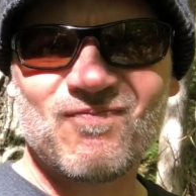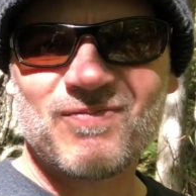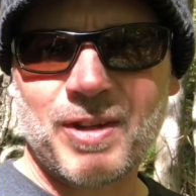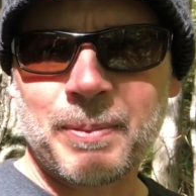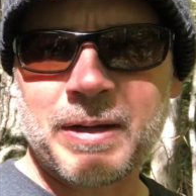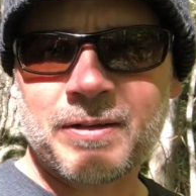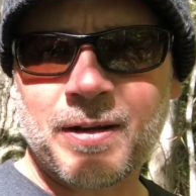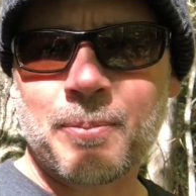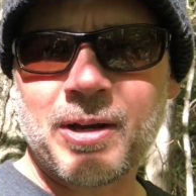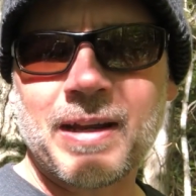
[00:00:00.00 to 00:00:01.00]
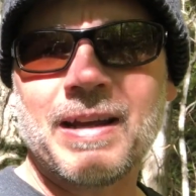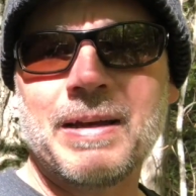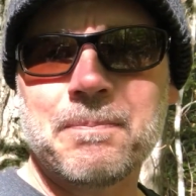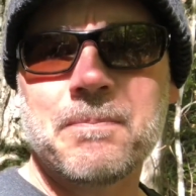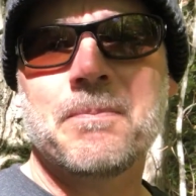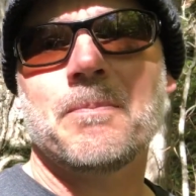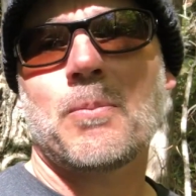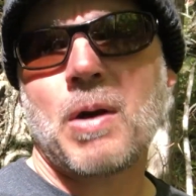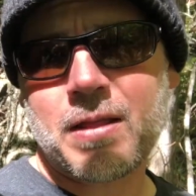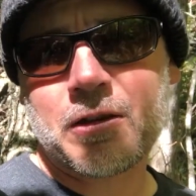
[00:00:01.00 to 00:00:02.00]
Somebody's gonna break a hip,
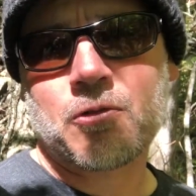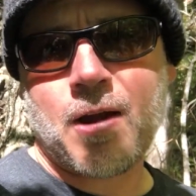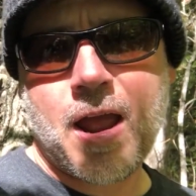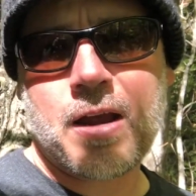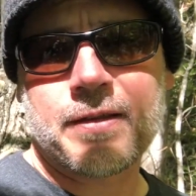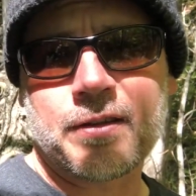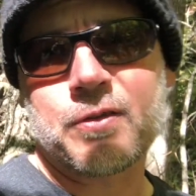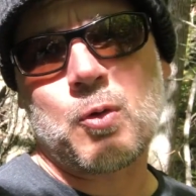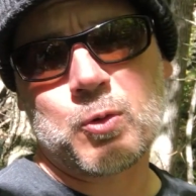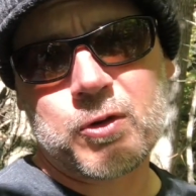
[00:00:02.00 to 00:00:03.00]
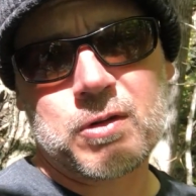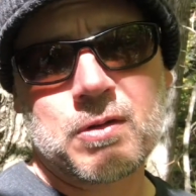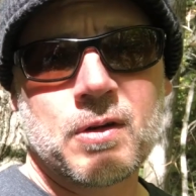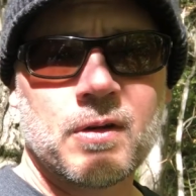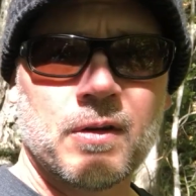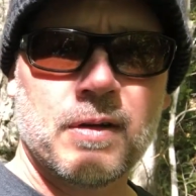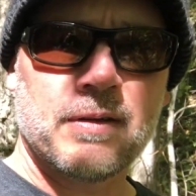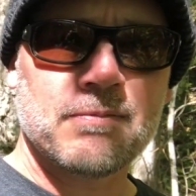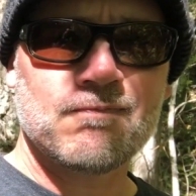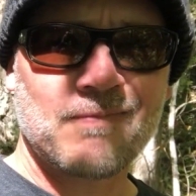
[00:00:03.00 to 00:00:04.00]
probably Greg because he's older.
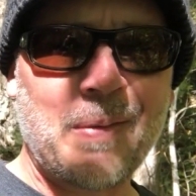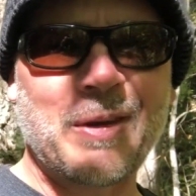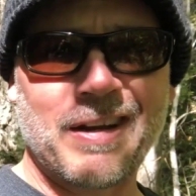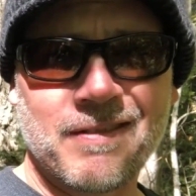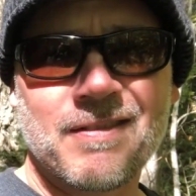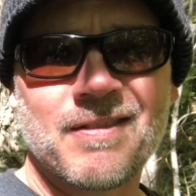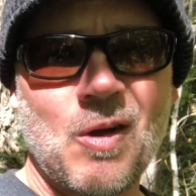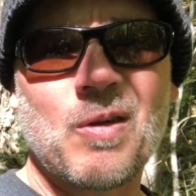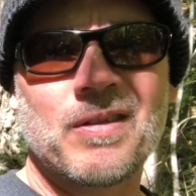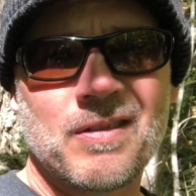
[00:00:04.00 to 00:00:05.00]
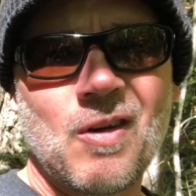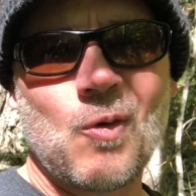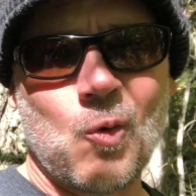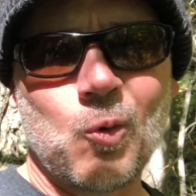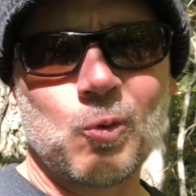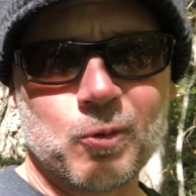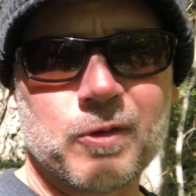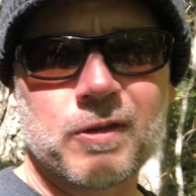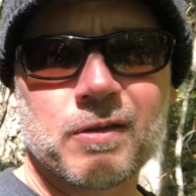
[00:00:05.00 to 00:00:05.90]
I mean, older.